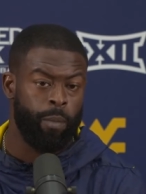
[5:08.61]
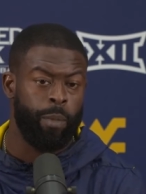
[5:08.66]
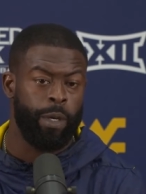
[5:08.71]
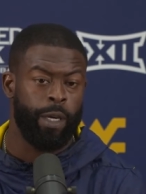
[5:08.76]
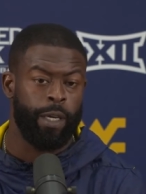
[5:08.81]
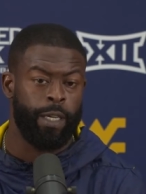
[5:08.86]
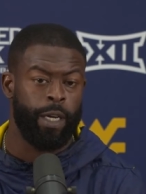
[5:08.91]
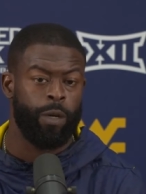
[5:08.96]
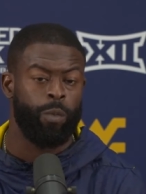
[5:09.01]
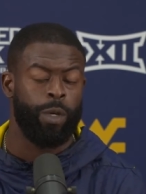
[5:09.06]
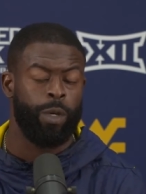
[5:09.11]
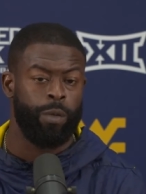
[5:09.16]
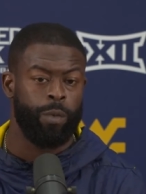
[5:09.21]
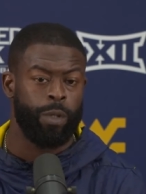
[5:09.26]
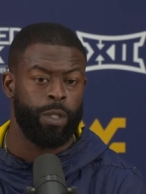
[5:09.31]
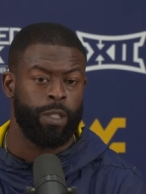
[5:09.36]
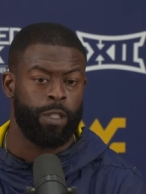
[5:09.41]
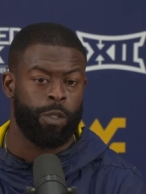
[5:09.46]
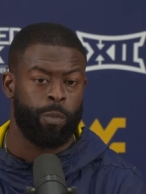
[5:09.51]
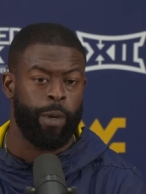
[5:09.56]
being that we
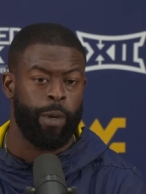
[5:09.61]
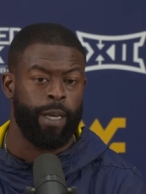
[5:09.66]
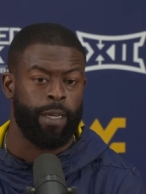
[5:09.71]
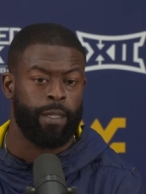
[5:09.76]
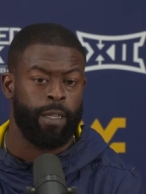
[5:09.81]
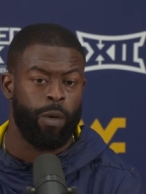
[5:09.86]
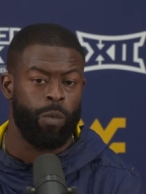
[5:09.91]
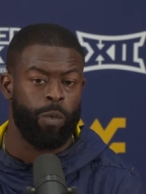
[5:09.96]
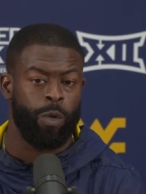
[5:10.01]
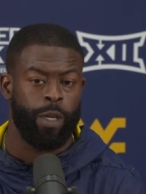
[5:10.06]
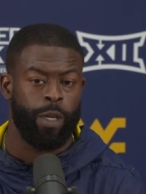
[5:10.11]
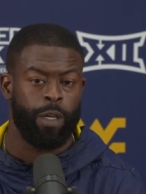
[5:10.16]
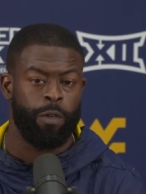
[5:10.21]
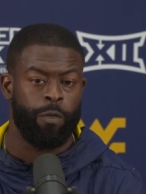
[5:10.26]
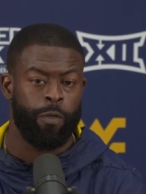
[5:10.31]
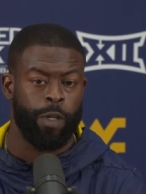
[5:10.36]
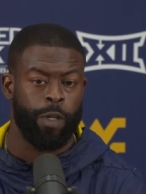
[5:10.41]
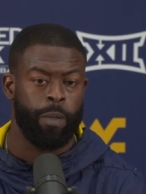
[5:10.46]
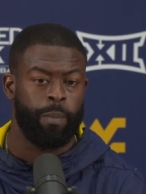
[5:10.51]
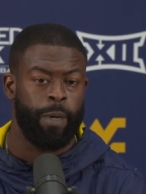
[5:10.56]
would expect that we'll get a
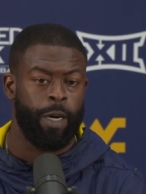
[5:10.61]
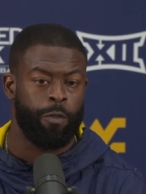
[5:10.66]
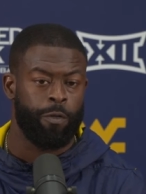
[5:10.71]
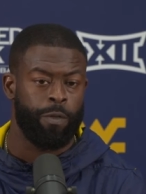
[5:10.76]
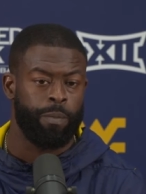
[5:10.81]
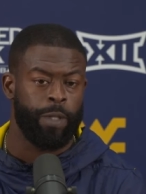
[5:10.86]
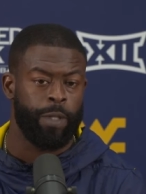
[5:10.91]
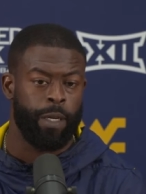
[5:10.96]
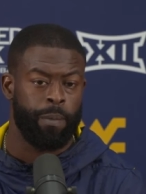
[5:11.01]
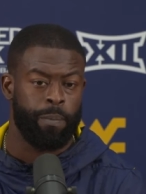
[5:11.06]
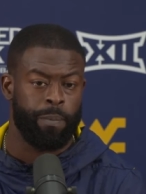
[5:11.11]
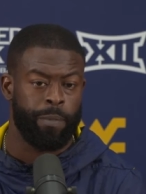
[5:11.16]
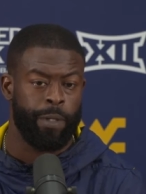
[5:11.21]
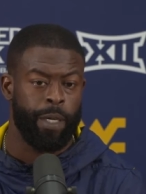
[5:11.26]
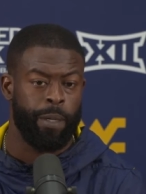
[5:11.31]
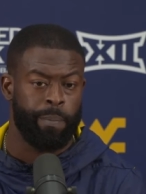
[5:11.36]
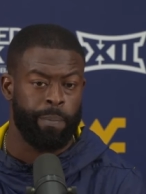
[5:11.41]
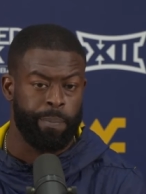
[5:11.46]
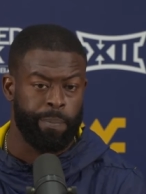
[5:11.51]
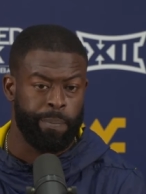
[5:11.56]
fair amount from them.
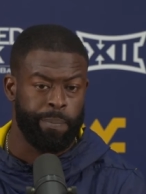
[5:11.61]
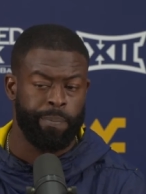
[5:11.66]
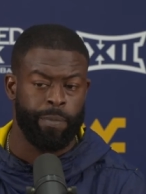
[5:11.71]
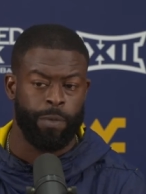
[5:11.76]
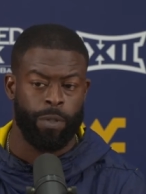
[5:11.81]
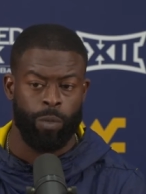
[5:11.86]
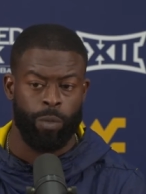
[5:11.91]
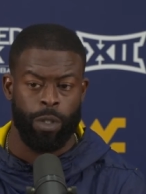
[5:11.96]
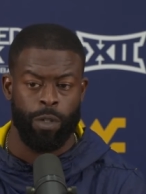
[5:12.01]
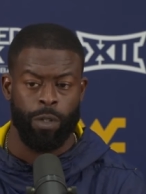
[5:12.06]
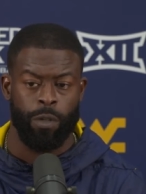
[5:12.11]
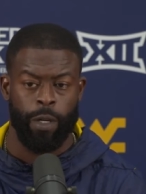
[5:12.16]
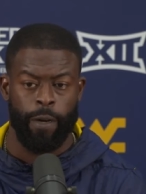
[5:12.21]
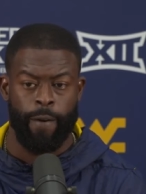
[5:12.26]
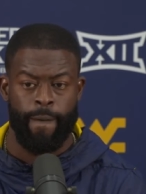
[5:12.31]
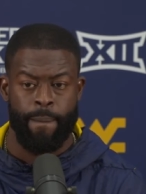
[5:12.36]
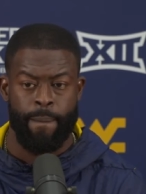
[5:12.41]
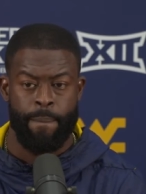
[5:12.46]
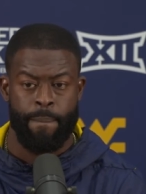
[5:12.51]
Yep, would agree.